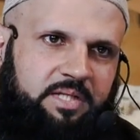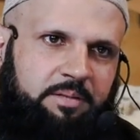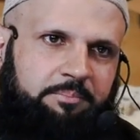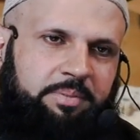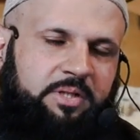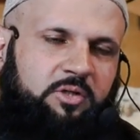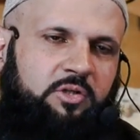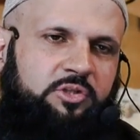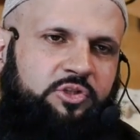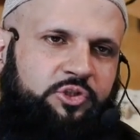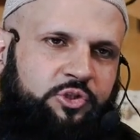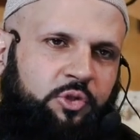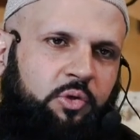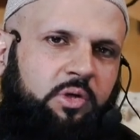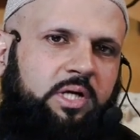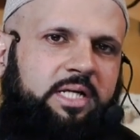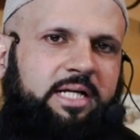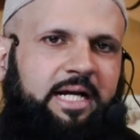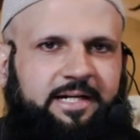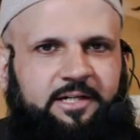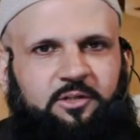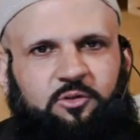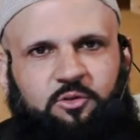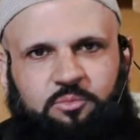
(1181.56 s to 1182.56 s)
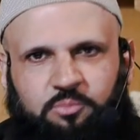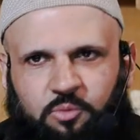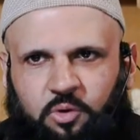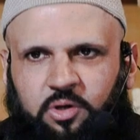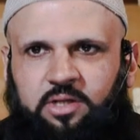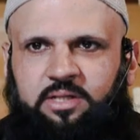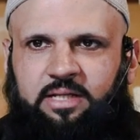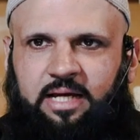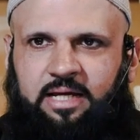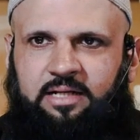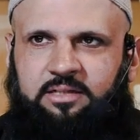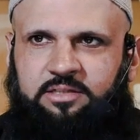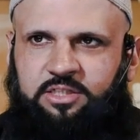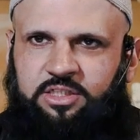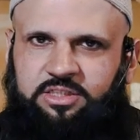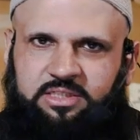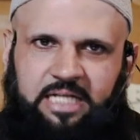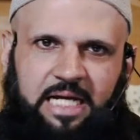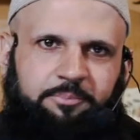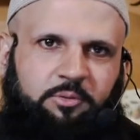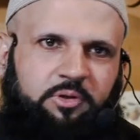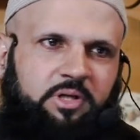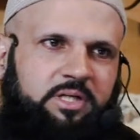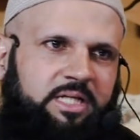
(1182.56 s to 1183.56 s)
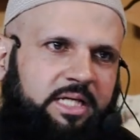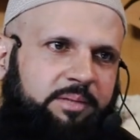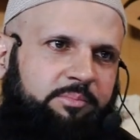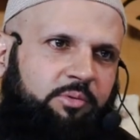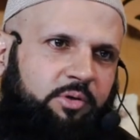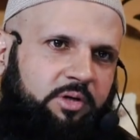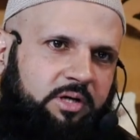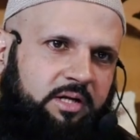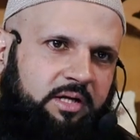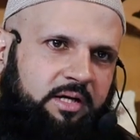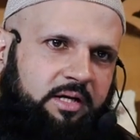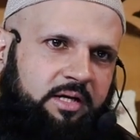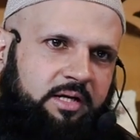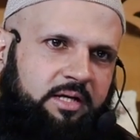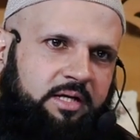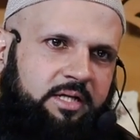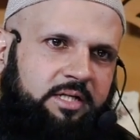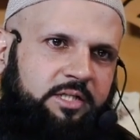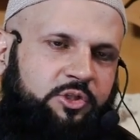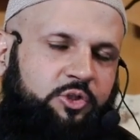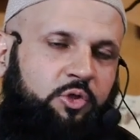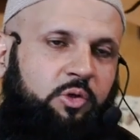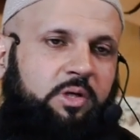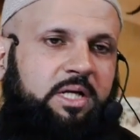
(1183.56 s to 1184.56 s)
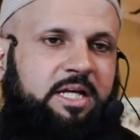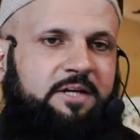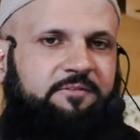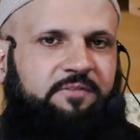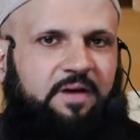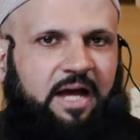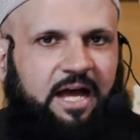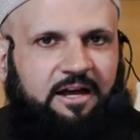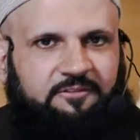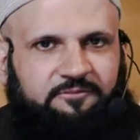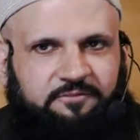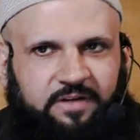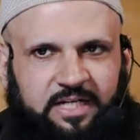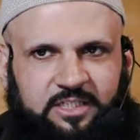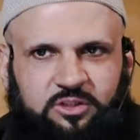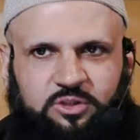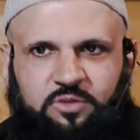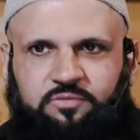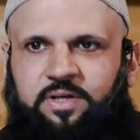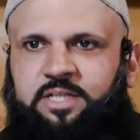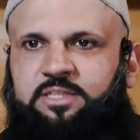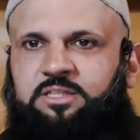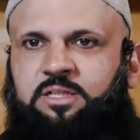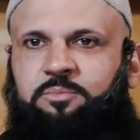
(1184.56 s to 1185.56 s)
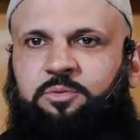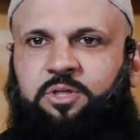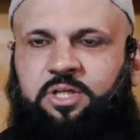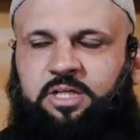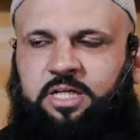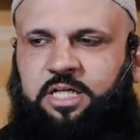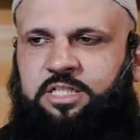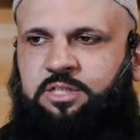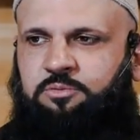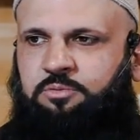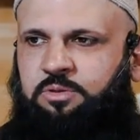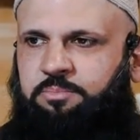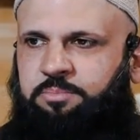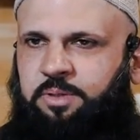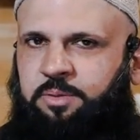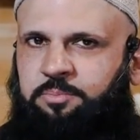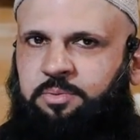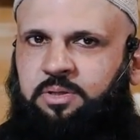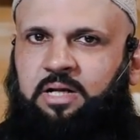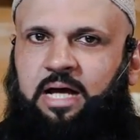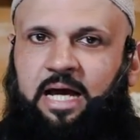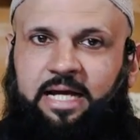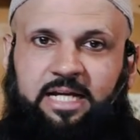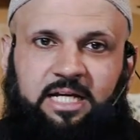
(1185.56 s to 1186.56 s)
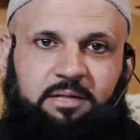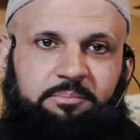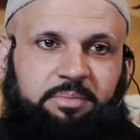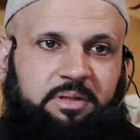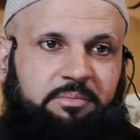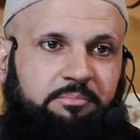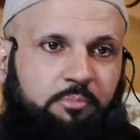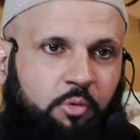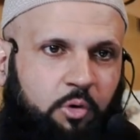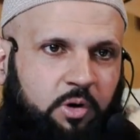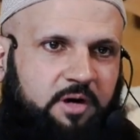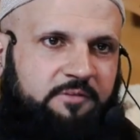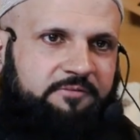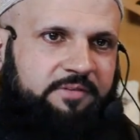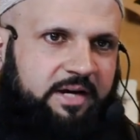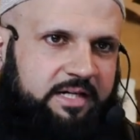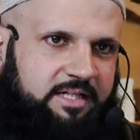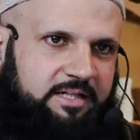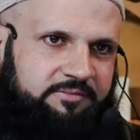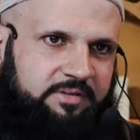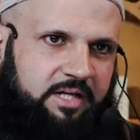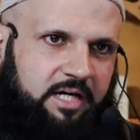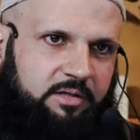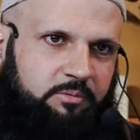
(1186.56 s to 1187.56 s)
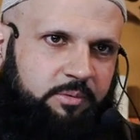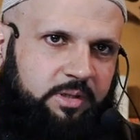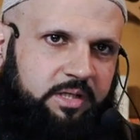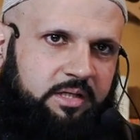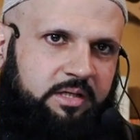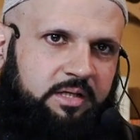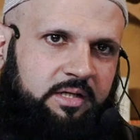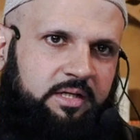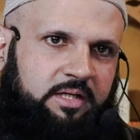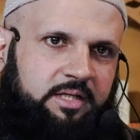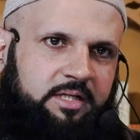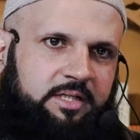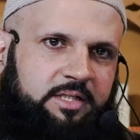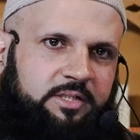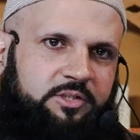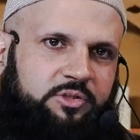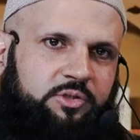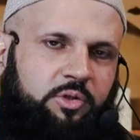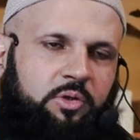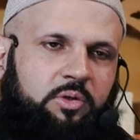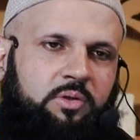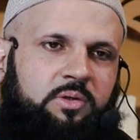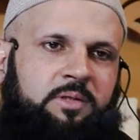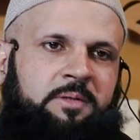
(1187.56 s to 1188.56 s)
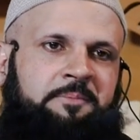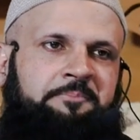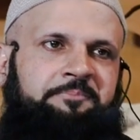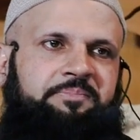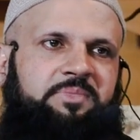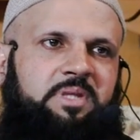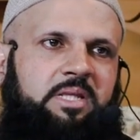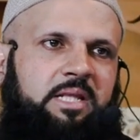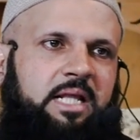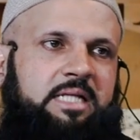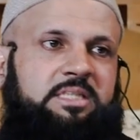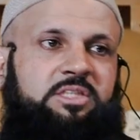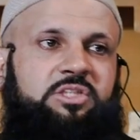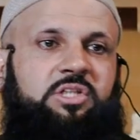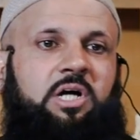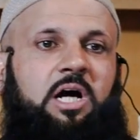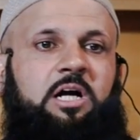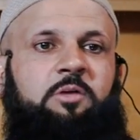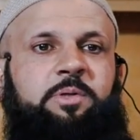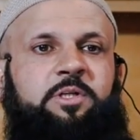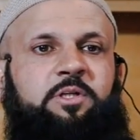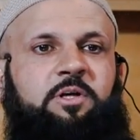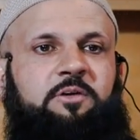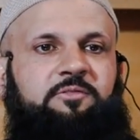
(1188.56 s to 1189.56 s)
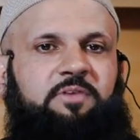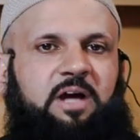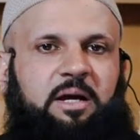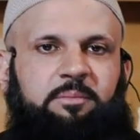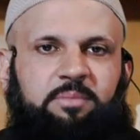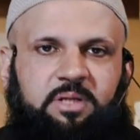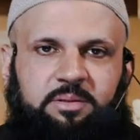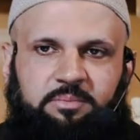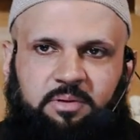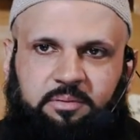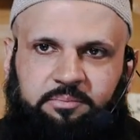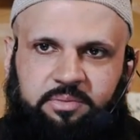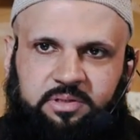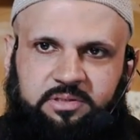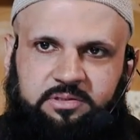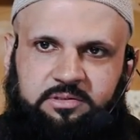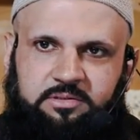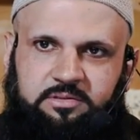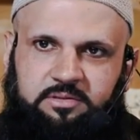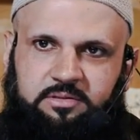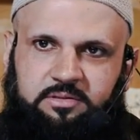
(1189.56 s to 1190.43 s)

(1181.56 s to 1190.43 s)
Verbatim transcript: Because surely I can do more than just type on a keyboard. Surely, if I have face to face communication with people, I can be more effective that way. So, let's start with your family members.